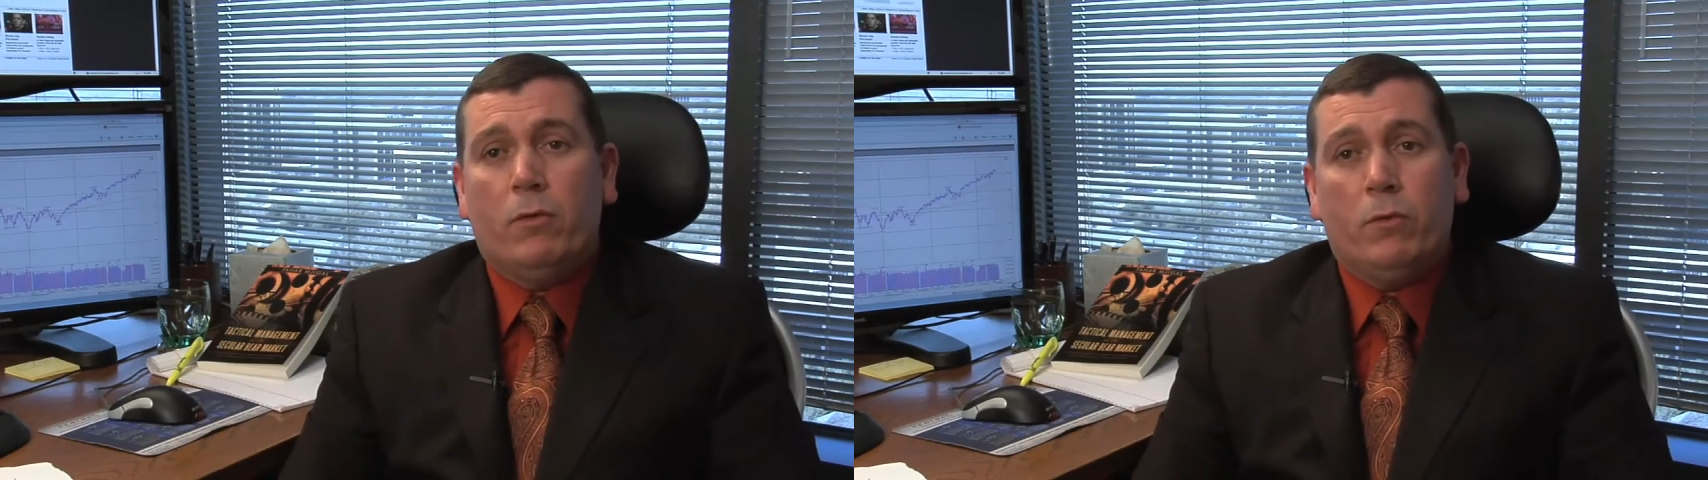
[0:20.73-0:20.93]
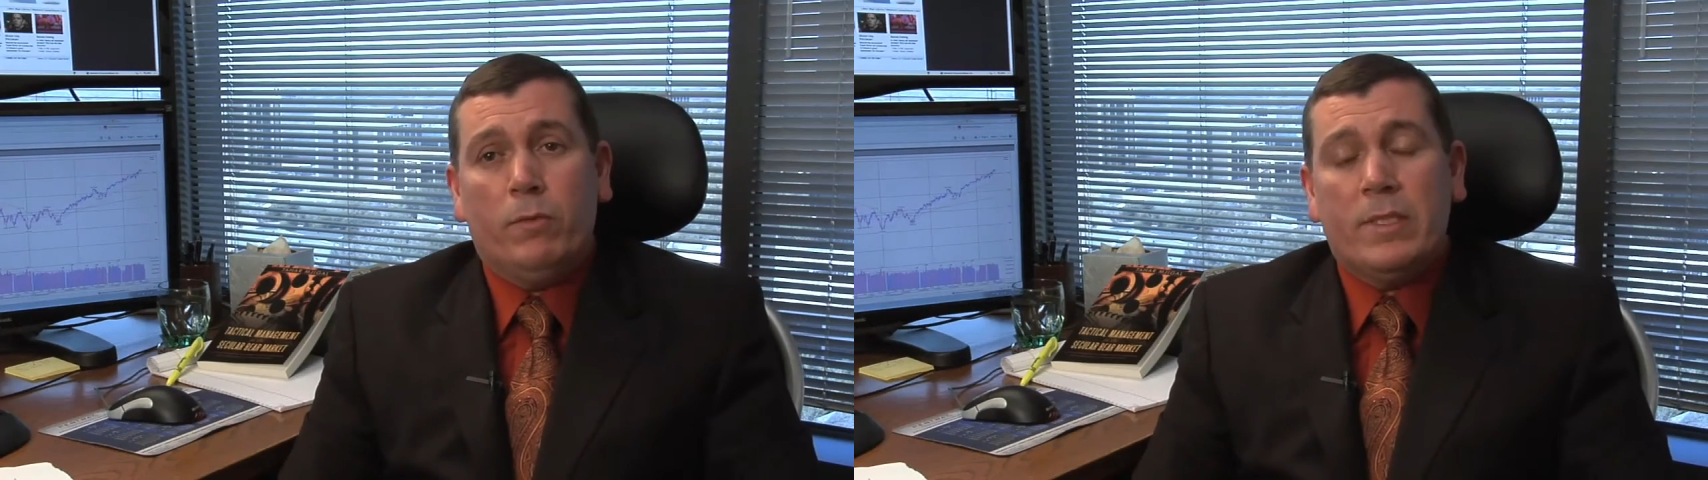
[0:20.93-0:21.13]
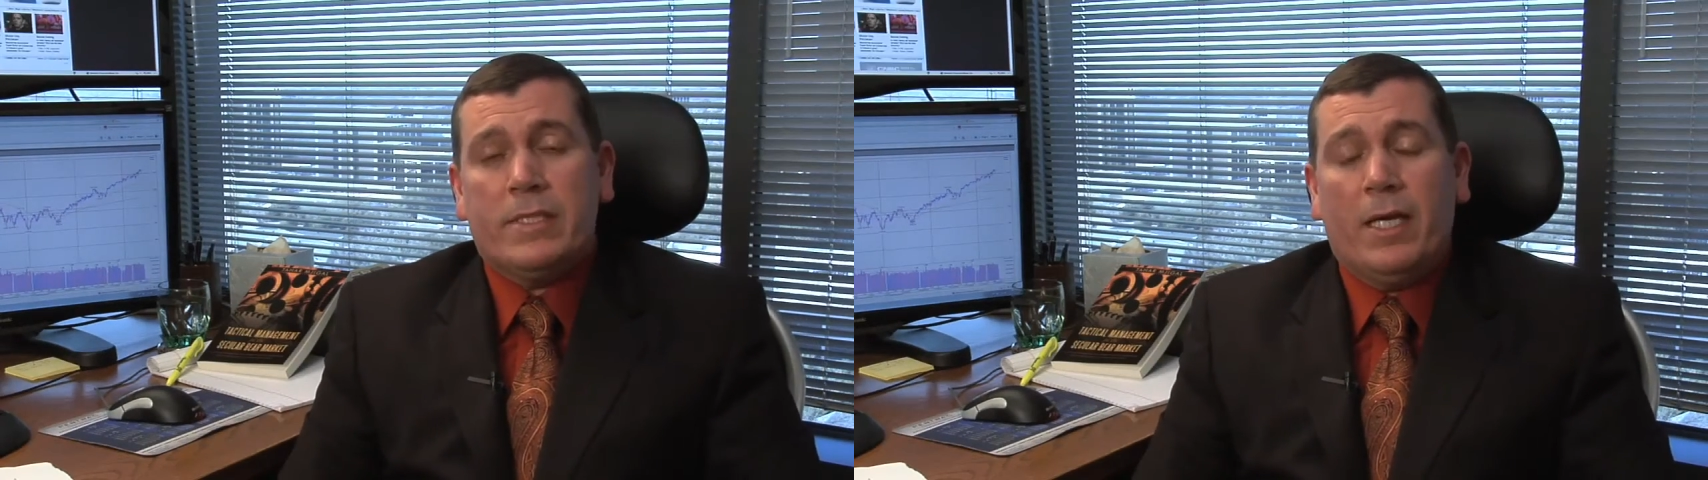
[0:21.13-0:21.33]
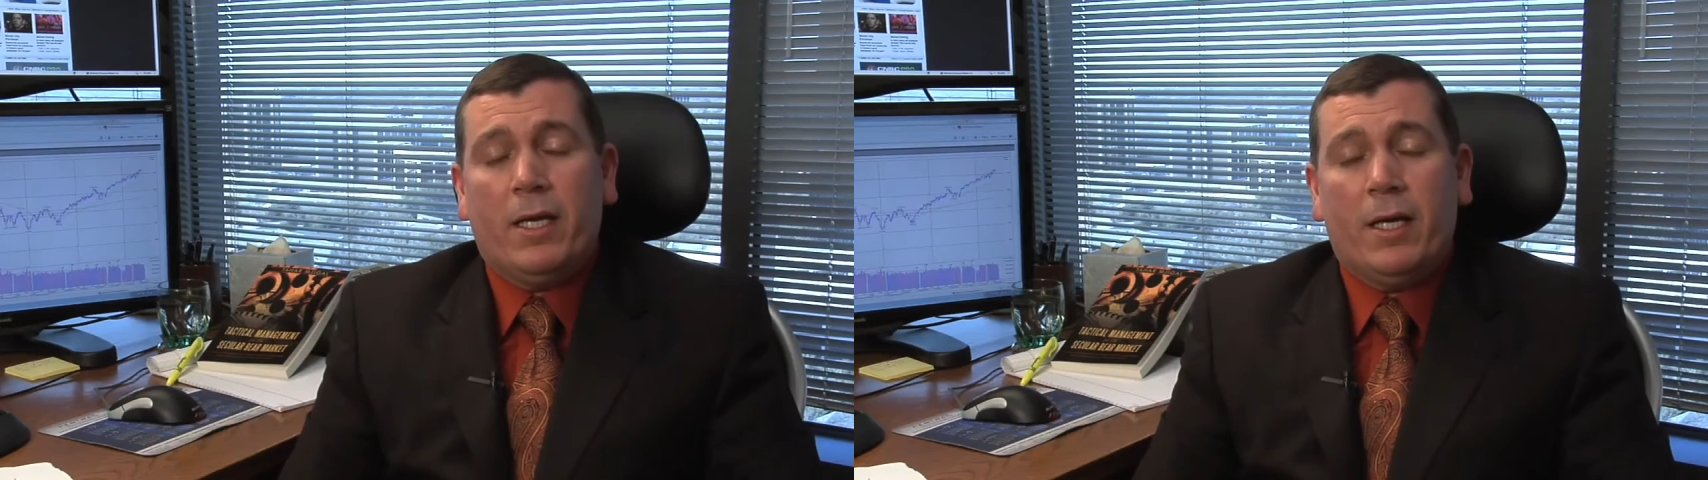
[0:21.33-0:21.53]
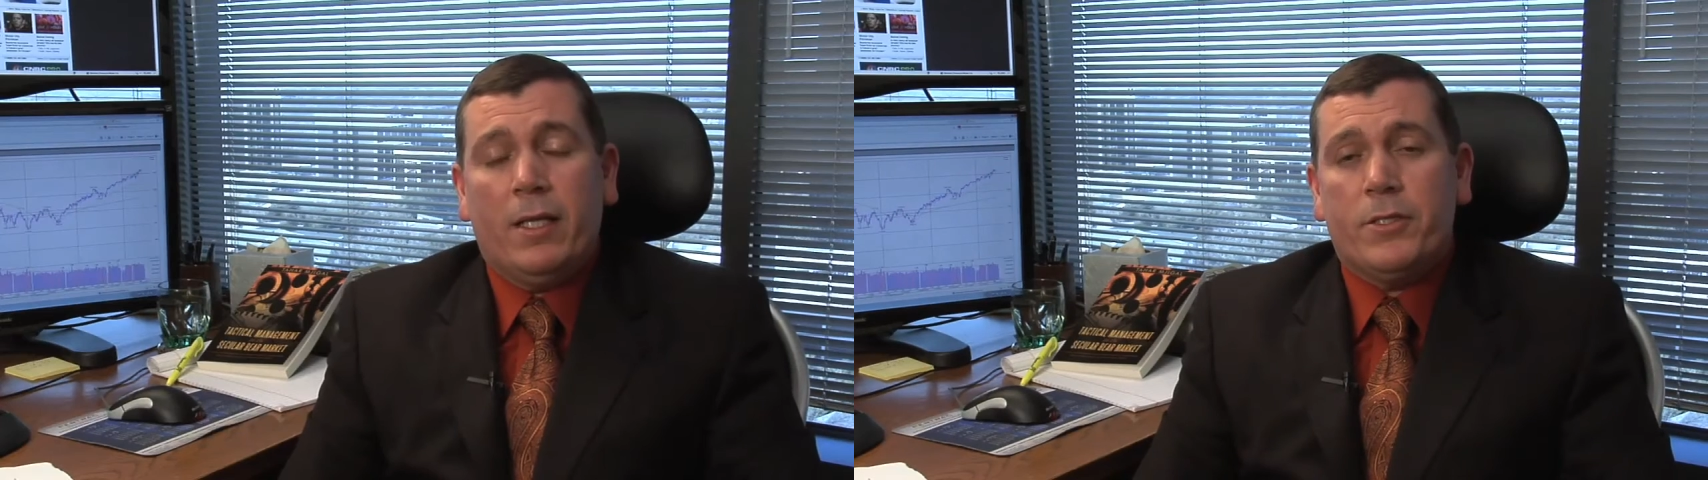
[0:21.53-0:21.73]
global
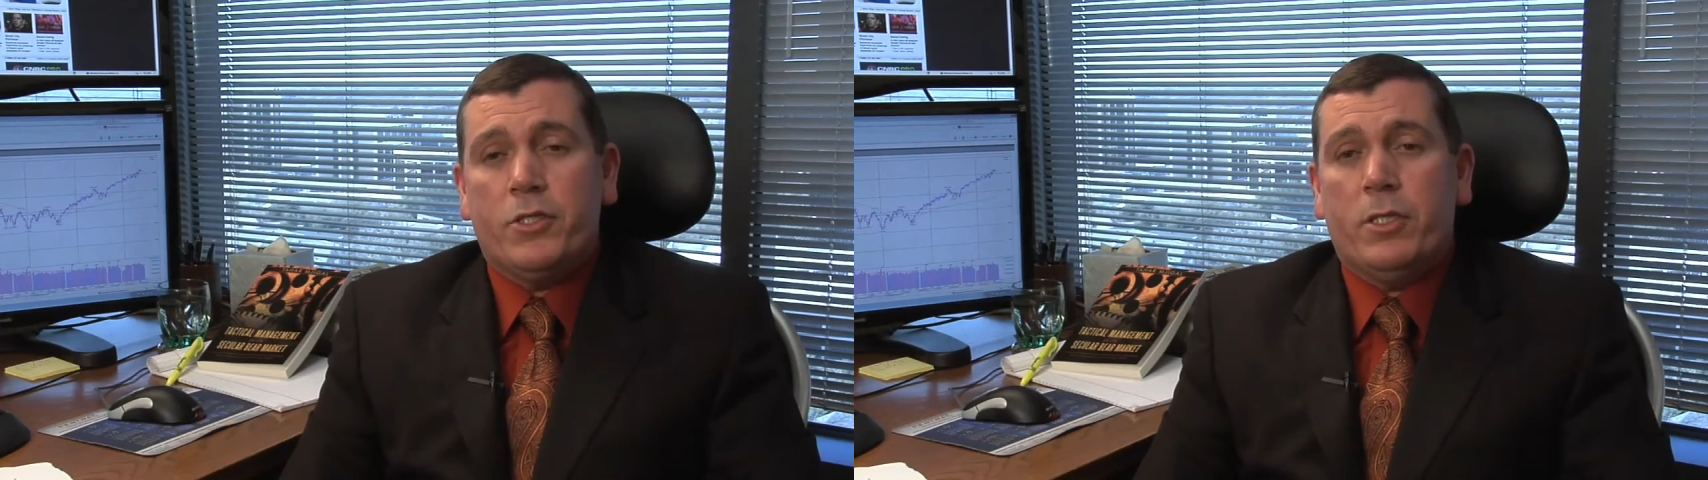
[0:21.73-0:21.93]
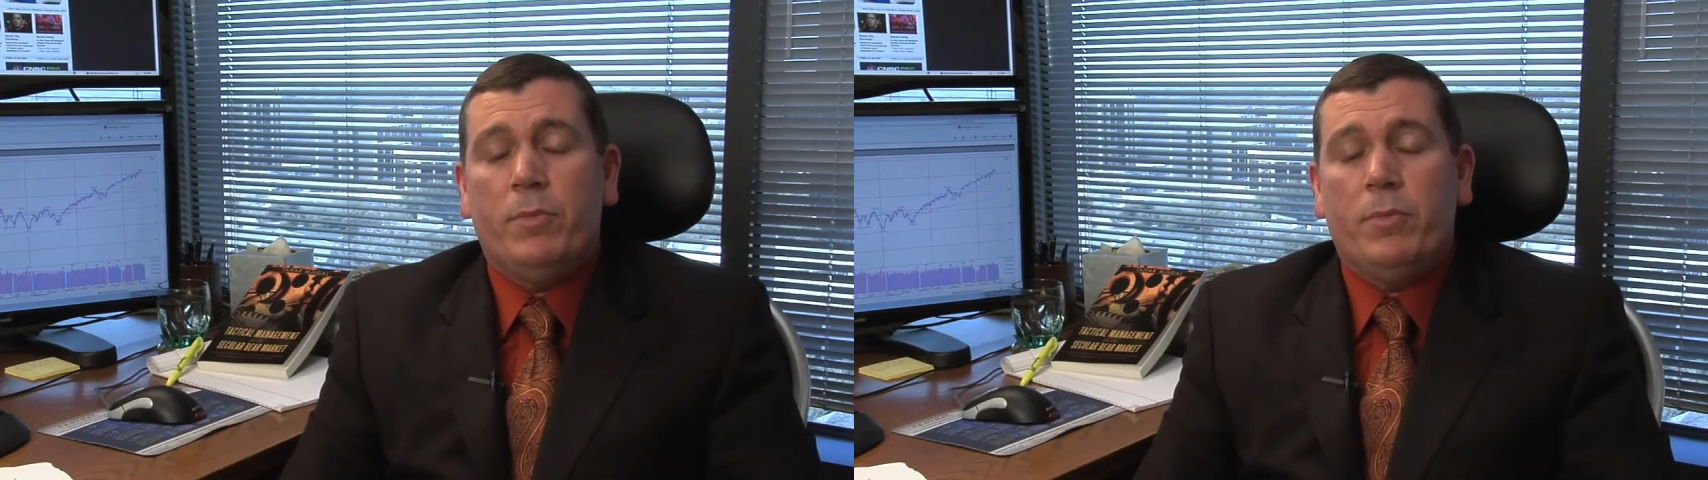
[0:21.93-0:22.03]
psychology